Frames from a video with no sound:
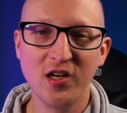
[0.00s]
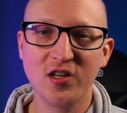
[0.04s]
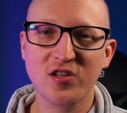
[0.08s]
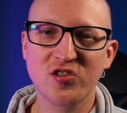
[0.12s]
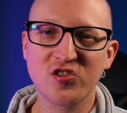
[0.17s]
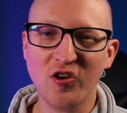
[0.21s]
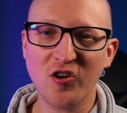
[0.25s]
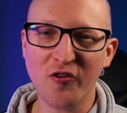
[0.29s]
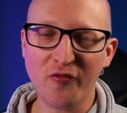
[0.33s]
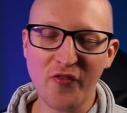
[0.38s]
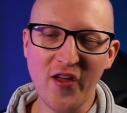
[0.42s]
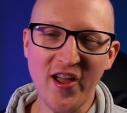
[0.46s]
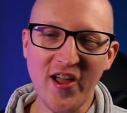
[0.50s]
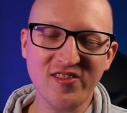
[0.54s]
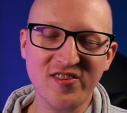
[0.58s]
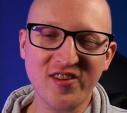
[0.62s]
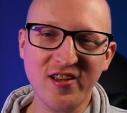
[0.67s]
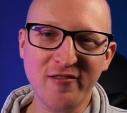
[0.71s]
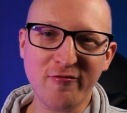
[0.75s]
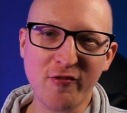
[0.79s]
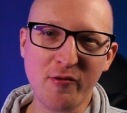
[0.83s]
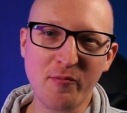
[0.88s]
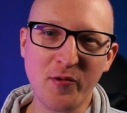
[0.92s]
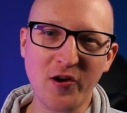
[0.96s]
So thanks
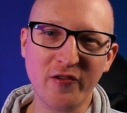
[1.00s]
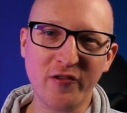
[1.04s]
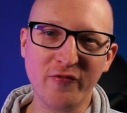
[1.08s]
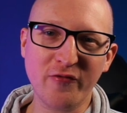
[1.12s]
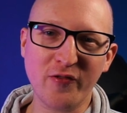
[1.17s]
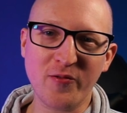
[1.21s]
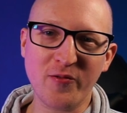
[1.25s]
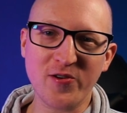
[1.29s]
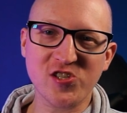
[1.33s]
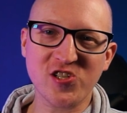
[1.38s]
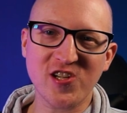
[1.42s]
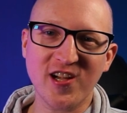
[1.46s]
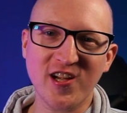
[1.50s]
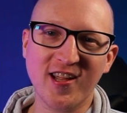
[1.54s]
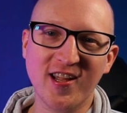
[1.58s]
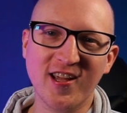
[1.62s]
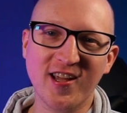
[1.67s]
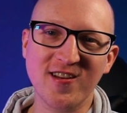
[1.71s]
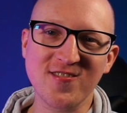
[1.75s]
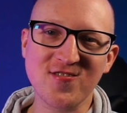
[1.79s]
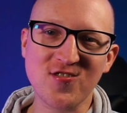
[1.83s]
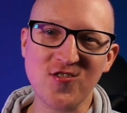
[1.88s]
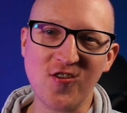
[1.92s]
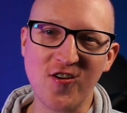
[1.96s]
everybody for watching,
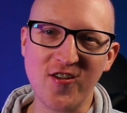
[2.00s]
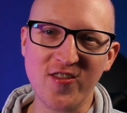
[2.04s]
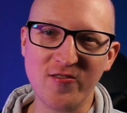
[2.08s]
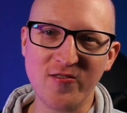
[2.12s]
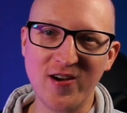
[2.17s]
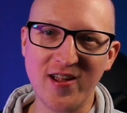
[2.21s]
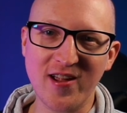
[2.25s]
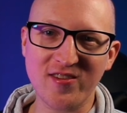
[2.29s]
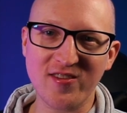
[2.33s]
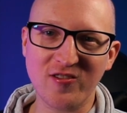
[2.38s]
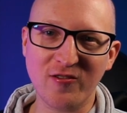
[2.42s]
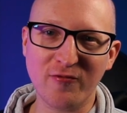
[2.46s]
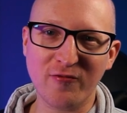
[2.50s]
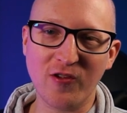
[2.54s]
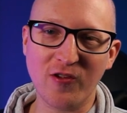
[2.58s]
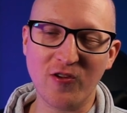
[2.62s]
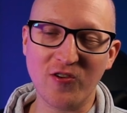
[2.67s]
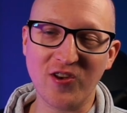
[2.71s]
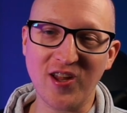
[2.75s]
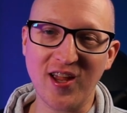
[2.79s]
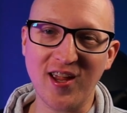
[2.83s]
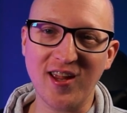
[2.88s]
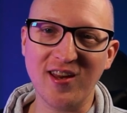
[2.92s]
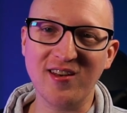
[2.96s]
enjoy the rest of
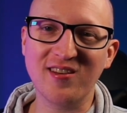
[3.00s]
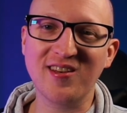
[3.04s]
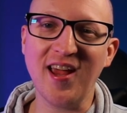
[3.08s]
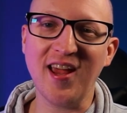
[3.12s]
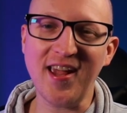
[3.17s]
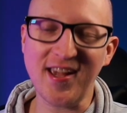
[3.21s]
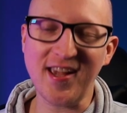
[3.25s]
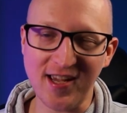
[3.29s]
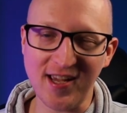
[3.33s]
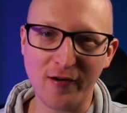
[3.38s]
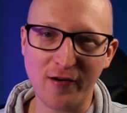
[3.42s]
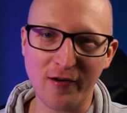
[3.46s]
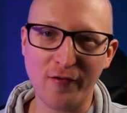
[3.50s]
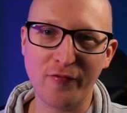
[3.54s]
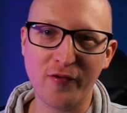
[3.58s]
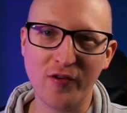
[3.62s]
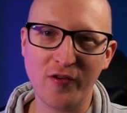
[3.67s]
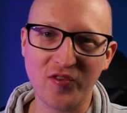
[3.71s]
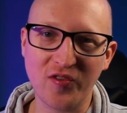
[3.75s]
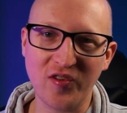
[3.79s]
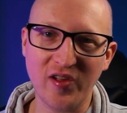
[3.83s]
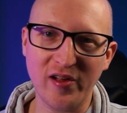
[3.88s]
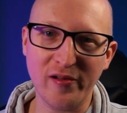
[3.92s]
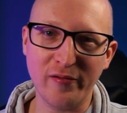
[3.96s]
your day, take care of
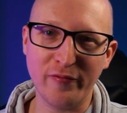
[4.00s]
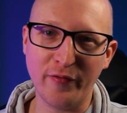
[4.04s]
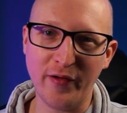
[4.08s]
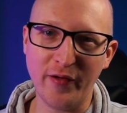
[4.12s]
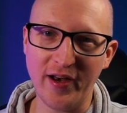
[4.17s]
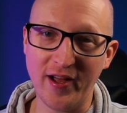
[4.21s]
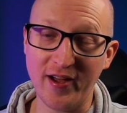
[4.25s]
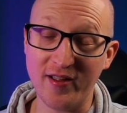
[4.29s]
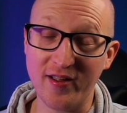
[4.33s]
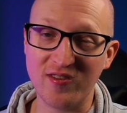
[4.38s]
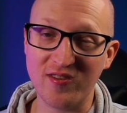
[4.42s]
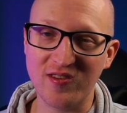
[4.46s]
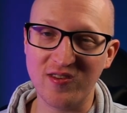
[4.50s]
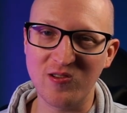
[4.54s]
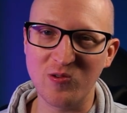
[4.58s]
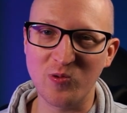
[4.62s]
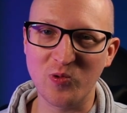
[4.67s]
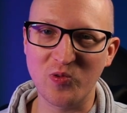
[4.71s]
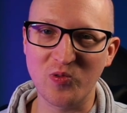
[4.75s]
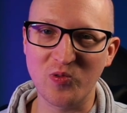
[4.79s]
yourself, and I see you